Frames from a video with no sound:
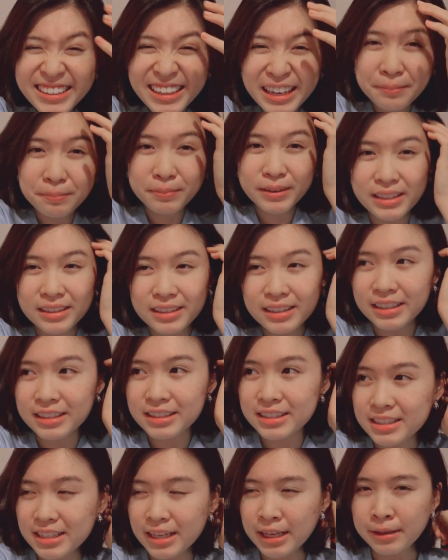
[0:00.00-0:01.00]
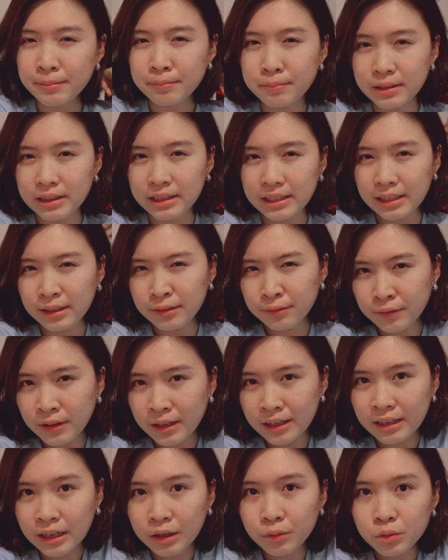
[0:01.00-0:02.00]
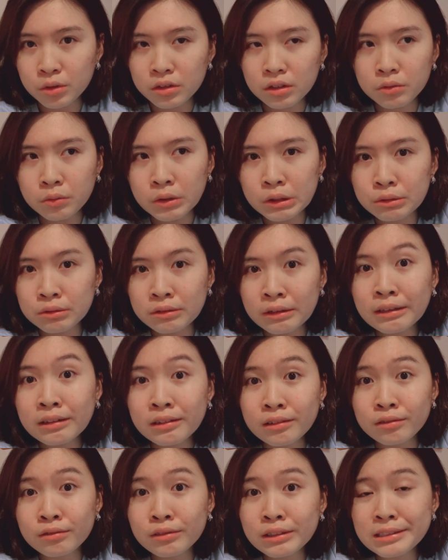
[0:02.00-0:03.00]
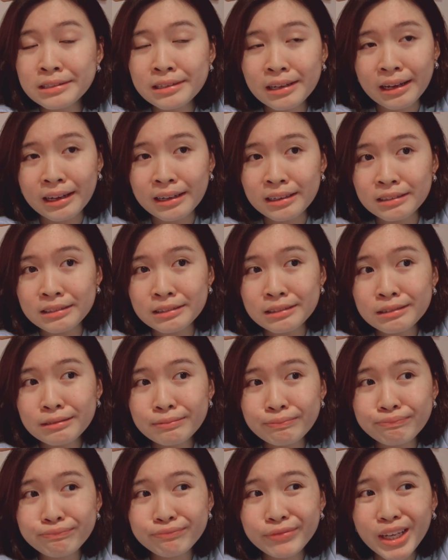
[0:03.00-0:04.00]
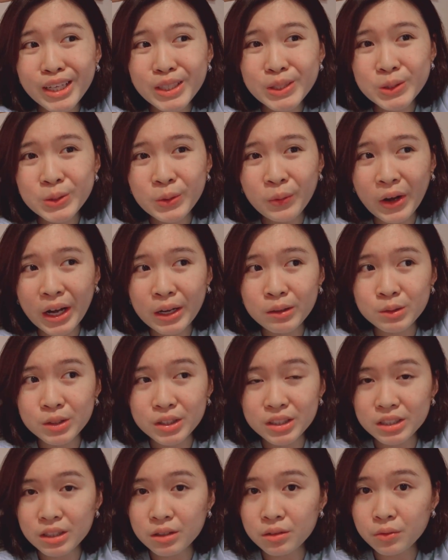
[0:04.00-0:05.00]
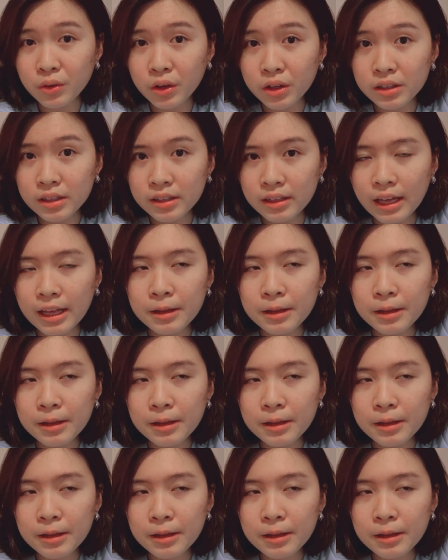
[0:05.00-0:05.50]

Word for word: Yeah, but it's a belief and I wouldn't want to take the risk either, so I'll just avoid it.